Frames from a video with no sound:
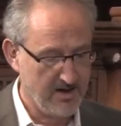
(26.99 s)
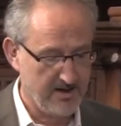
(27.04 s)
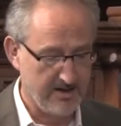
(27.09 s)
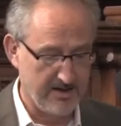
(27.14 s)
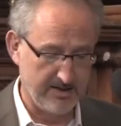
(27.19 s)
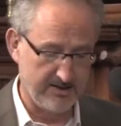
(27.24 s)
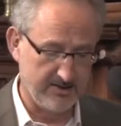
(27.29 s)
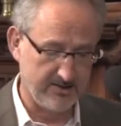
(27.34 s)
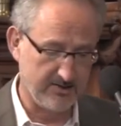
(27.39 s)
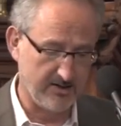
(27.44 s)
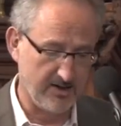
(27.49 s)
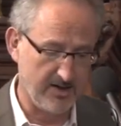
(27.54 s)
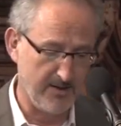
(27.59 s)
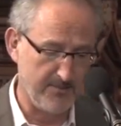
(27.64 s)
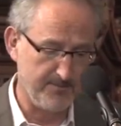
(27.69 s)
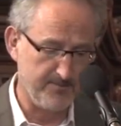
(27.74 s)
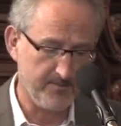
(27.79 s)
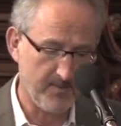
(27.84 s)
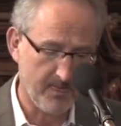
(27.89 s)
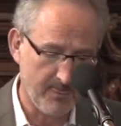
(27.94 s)
That's
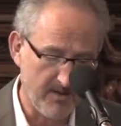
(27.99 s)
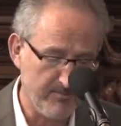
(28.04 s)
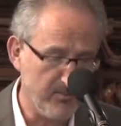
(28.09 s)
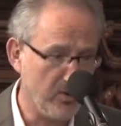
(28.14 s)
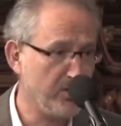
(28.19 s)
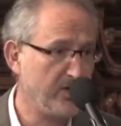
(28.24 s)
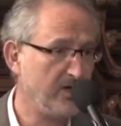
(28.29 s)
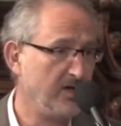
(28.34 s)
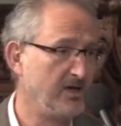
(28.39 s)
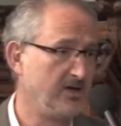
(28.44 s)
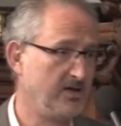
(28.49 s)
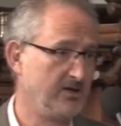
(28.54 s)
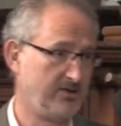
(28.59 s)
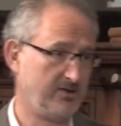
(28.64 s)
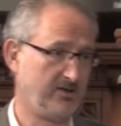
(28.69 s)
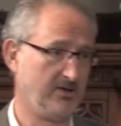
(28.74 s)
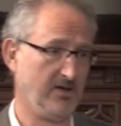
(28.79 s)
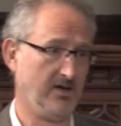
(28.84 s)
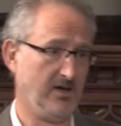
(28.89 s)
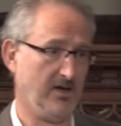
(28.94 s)
more
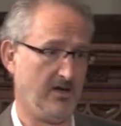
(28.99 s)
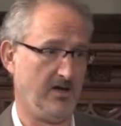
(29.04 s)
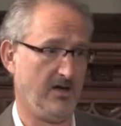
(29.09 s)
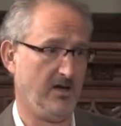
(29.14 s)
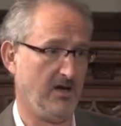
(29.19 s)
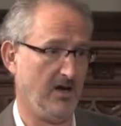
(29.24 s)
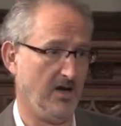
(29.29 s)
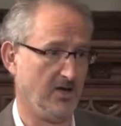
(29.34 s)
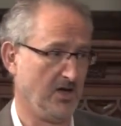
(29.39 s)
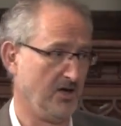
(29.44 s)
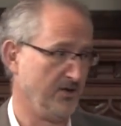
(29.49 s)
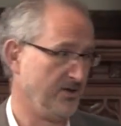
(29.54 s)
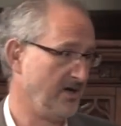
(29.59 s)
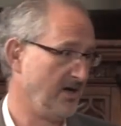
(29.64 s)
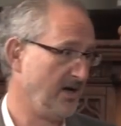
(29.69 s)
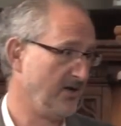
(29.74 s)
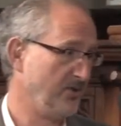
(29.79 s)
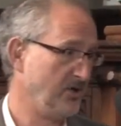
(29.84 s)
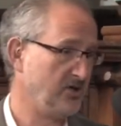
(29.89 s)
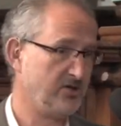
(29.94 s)
years ago than
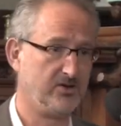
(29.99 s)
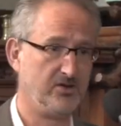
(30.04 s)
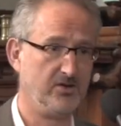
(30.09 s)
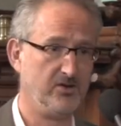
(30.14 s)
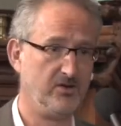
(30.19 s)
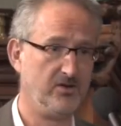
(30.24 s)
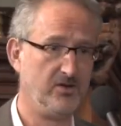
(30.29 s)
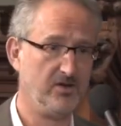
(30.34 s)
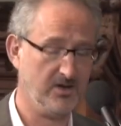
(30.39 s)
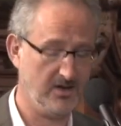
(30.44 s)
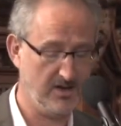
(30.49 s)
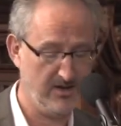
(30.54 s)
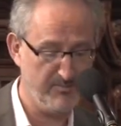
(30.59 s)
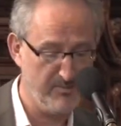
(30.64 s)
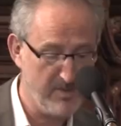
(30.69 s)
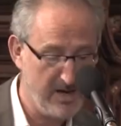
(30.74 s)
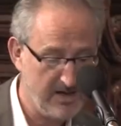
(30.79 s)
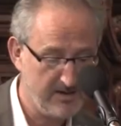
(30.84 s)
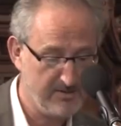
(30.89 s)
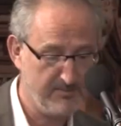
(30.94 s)
I wish to
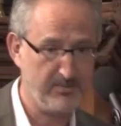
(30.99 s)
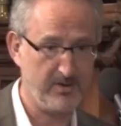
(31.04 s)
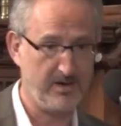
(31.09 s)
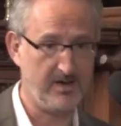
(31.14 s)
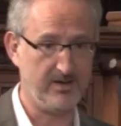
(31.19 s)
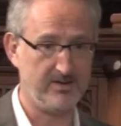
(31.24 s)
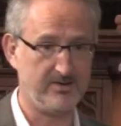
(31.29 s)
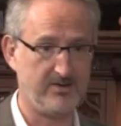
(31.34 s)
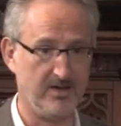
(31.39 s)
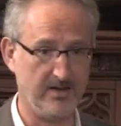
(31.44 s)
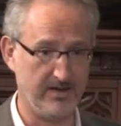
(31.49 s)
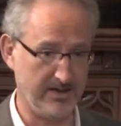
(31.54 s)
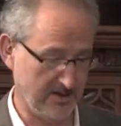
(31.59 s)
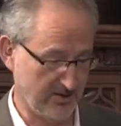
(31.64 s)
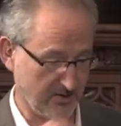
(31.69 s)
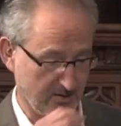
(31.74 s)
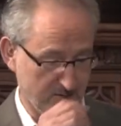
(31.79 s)
admit, but it's at least